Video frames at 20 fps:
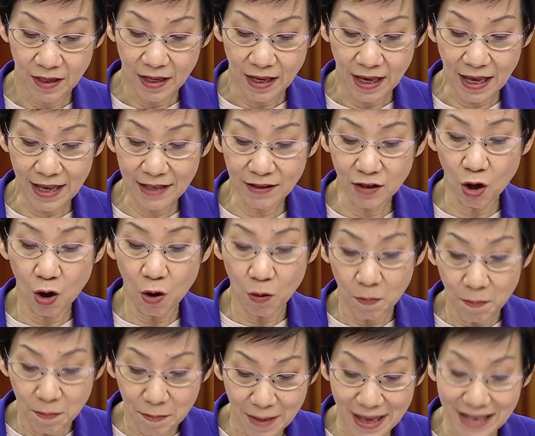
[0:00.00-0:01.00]
and
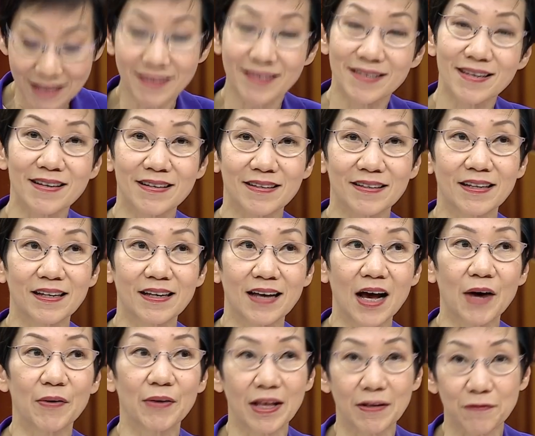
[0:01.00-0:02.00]
augmenting
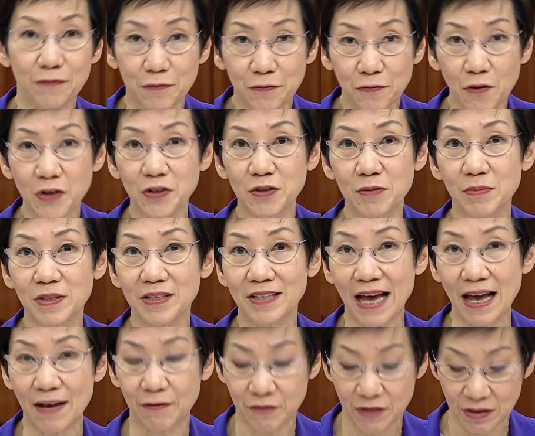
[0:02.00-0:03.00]
our enforcement
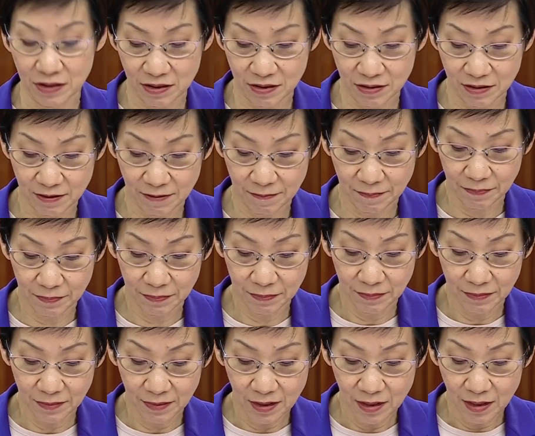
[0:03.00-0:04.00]
efforts.
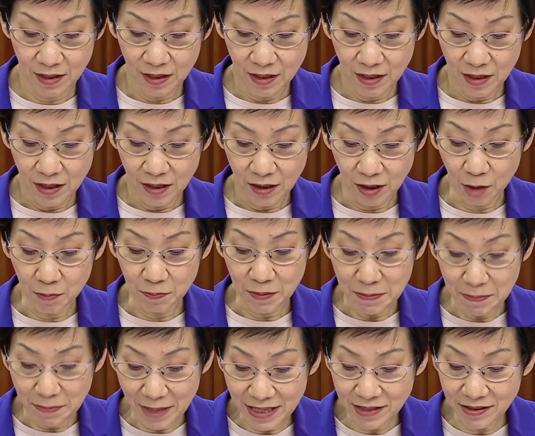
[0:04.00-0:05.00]

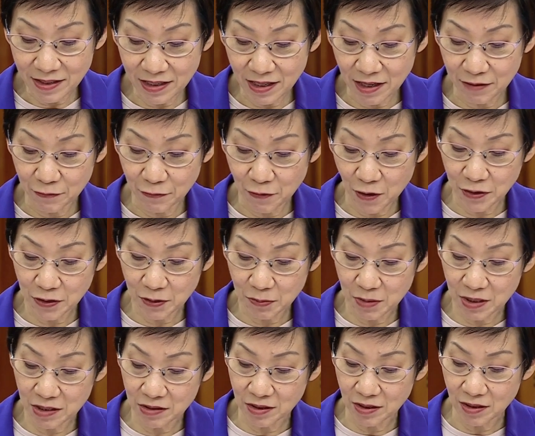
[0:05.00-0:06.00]
Complementing
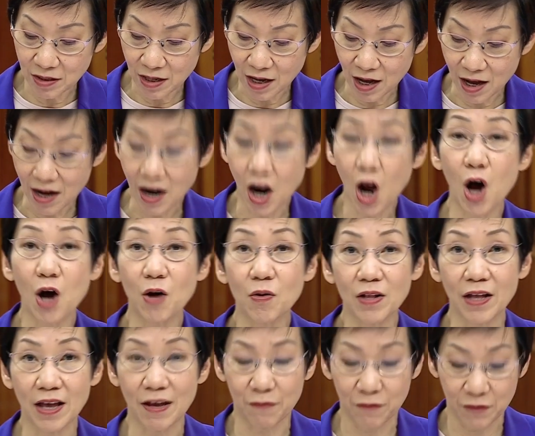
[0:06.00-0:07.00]
enforcement are
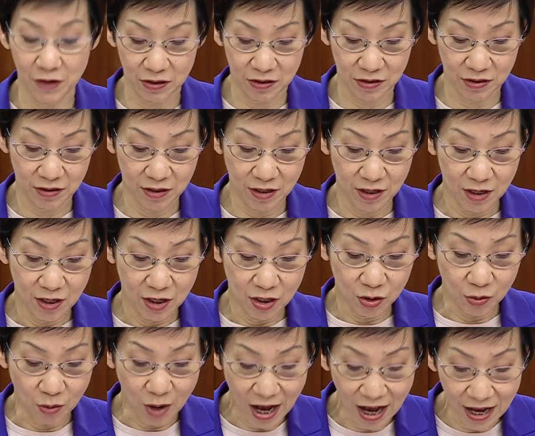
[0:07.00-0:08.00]
our efforts
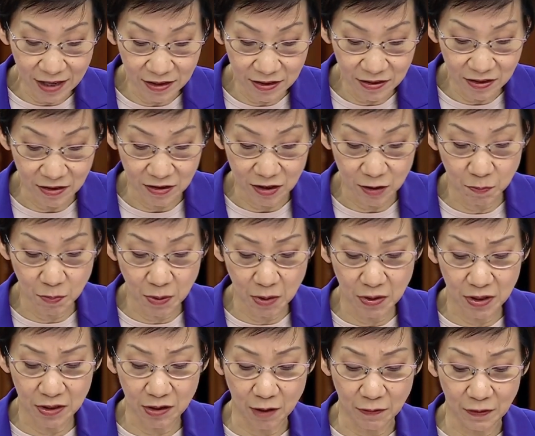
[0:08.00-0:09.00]
to harness the
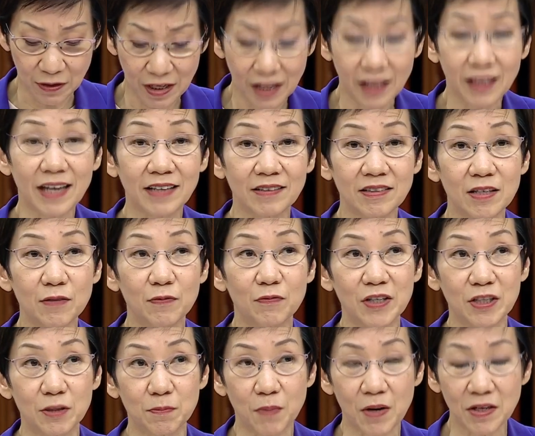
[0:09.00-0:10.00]
spirit of collective
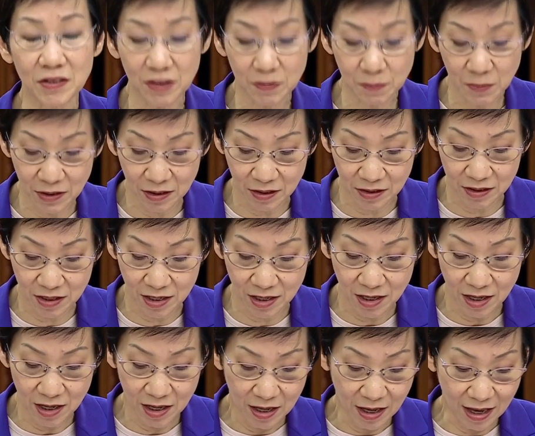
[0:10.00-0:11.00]
responsibility
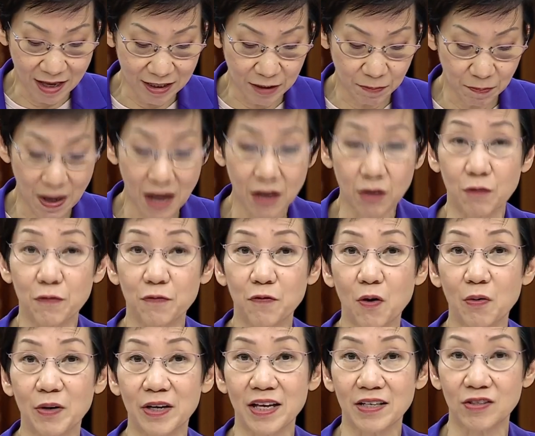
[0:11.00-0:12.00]
as part of
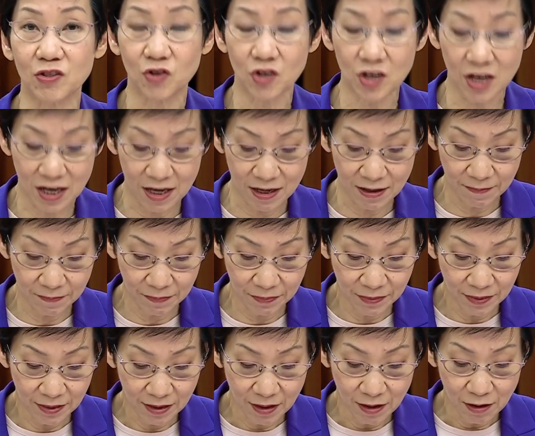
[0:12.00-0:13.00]
Forward SG,
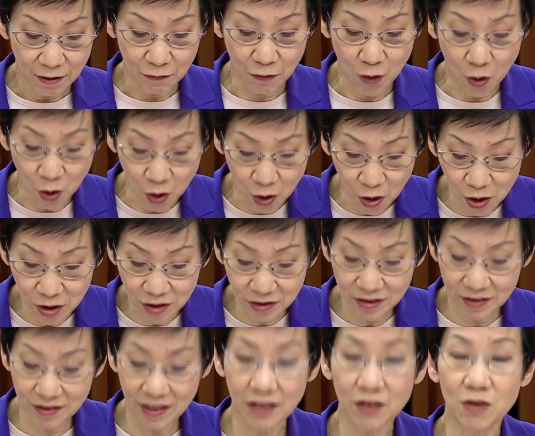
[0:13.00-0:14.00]
for all
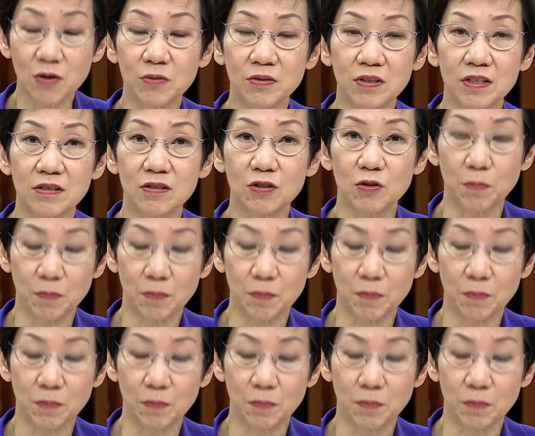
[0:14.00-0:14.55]
stakeholders to